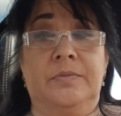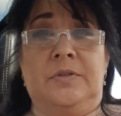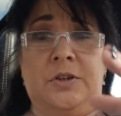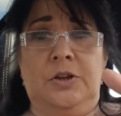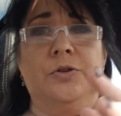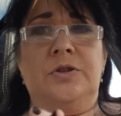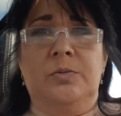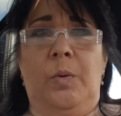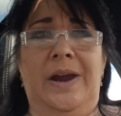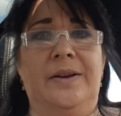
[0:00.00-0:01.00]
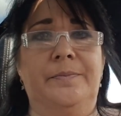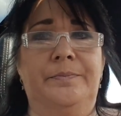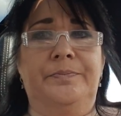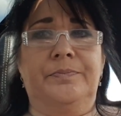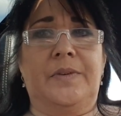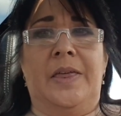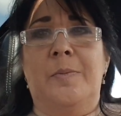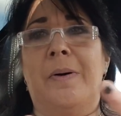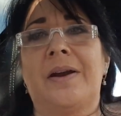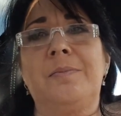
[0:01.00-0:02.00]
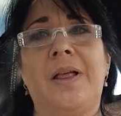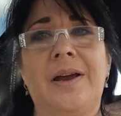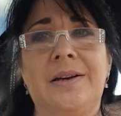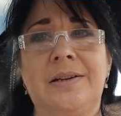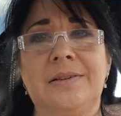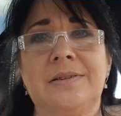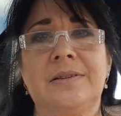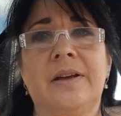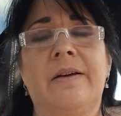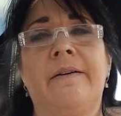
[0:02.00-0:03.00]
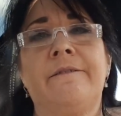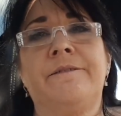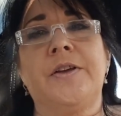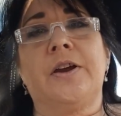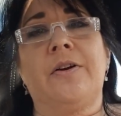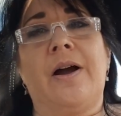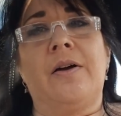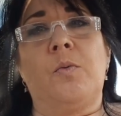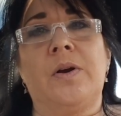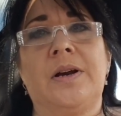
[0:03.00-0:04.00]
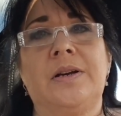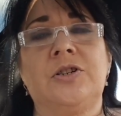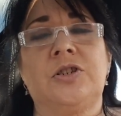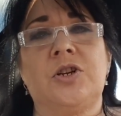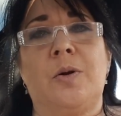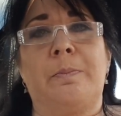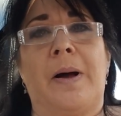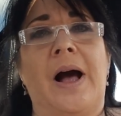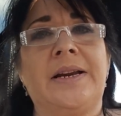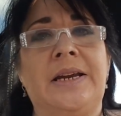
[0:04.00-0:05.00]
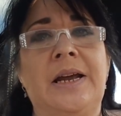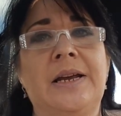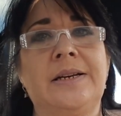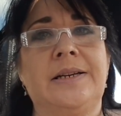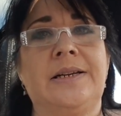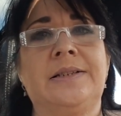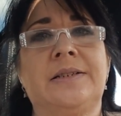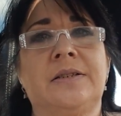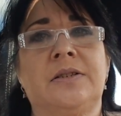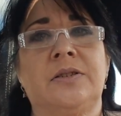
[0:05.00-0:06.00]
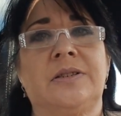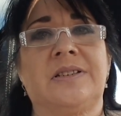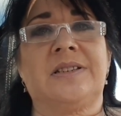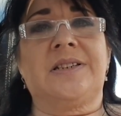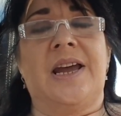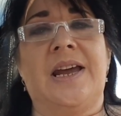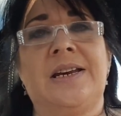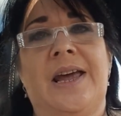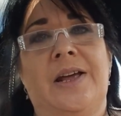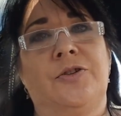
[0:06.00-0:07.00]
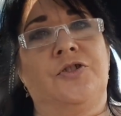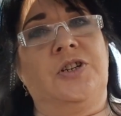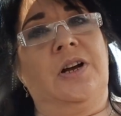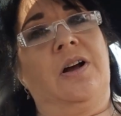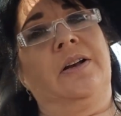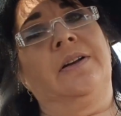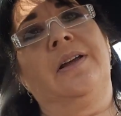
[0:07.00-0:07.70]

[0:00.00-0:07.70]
to lose some weight. And the bottom line is, figure out what it is that your body needs to sustain energy on